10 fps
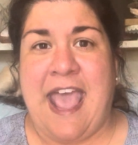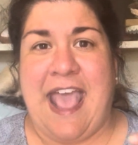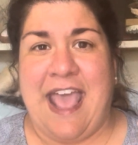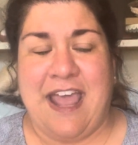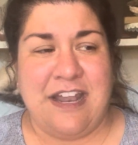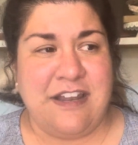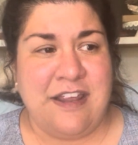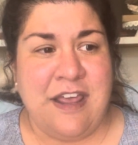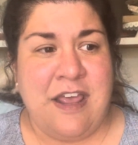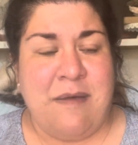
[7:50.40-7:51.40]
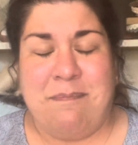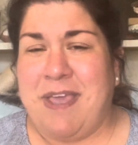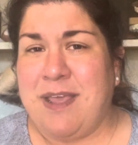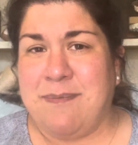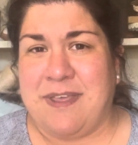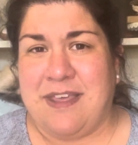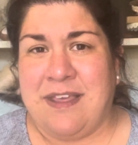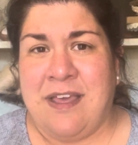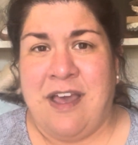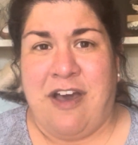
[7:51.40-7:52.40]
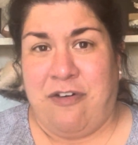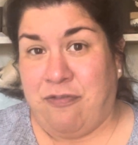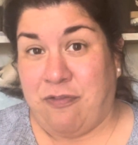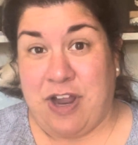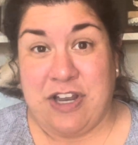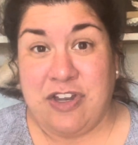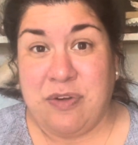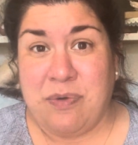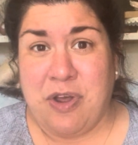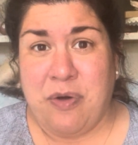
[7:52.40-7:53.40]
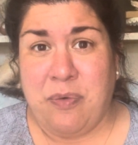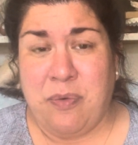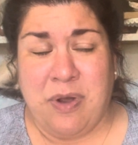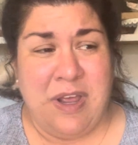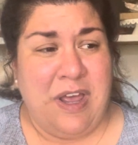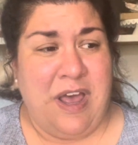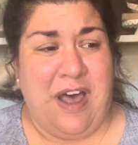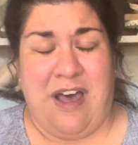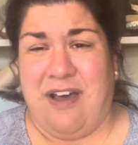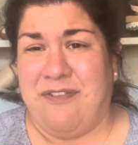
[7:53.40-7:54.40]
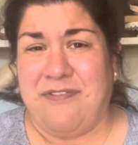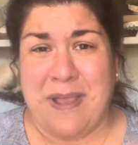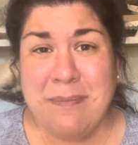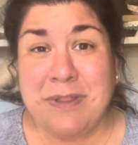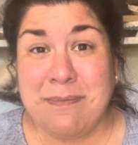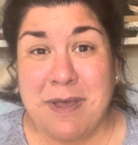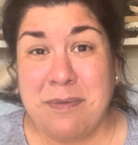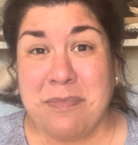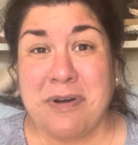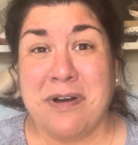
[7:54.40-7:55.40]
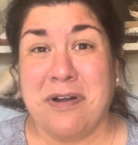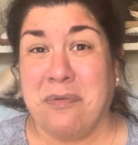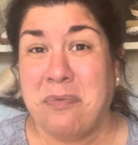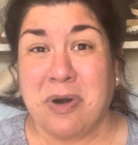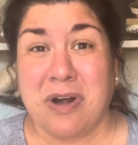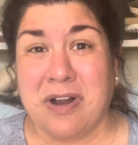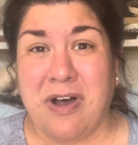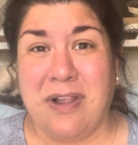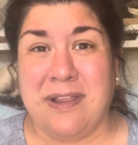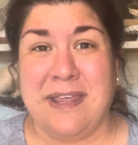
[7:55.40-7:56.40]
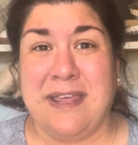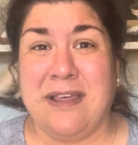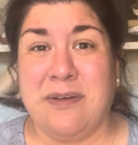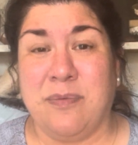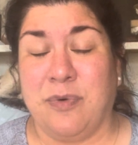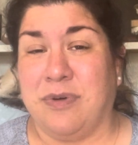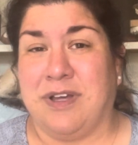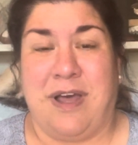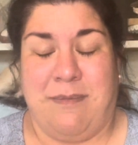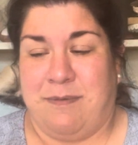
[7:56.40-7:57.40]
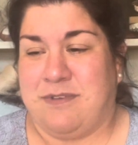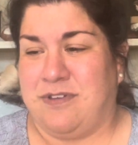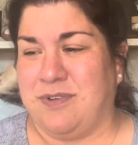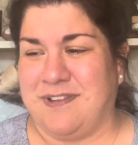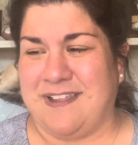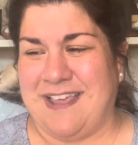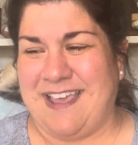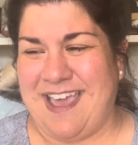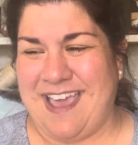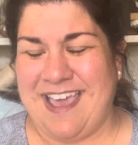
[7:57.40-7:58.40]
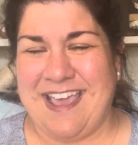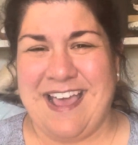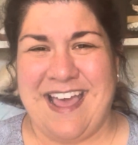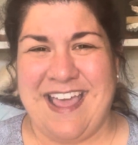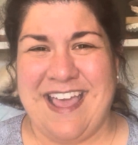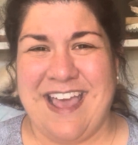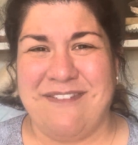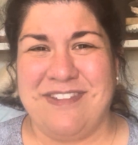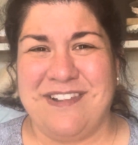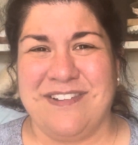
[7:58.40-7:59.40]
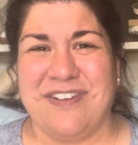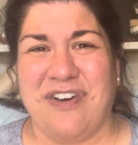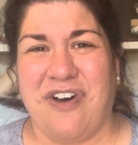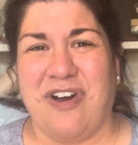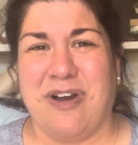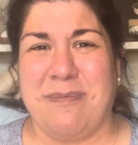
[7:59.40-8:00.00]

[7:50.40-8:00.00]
And maybe a friend you know, a family member, a work colleague will come up to you and say, hey, I have this car.